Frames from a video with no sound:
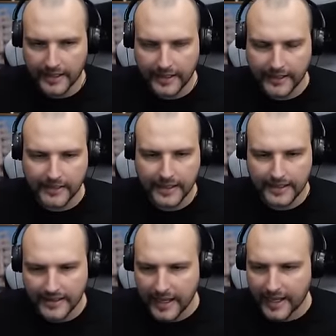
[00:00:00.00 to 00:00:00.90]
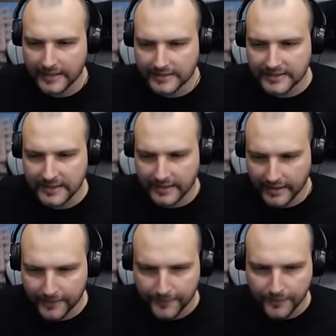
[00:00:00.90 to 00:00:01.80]
in the
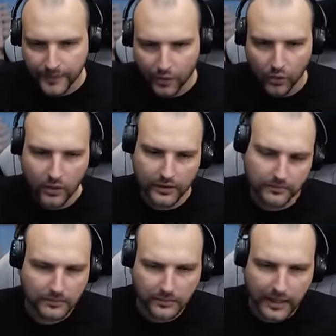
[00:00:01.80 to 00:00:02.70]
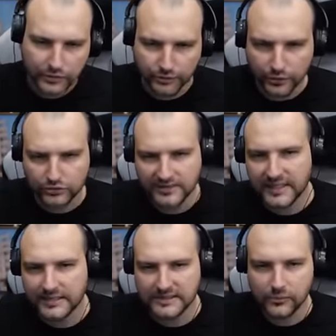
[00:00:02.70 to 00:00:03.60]
city. Or, I suppose to
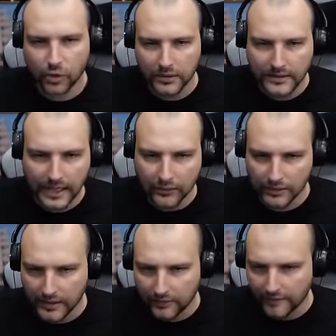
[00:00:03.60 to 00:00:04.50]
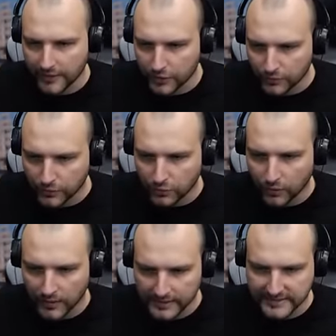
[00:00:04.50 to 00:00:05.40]
say small town, however you would
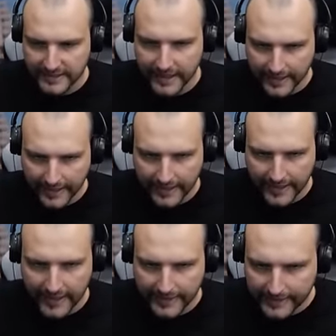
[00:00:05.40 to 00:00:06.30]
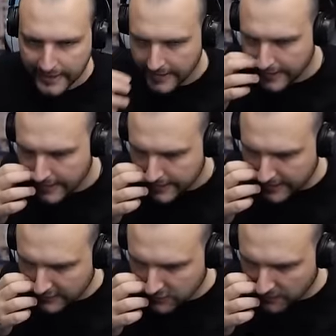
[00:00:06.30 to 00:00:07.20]
call this area, right?
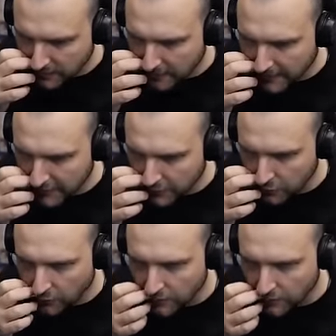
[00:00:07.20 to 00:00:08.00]
That's what we want to do.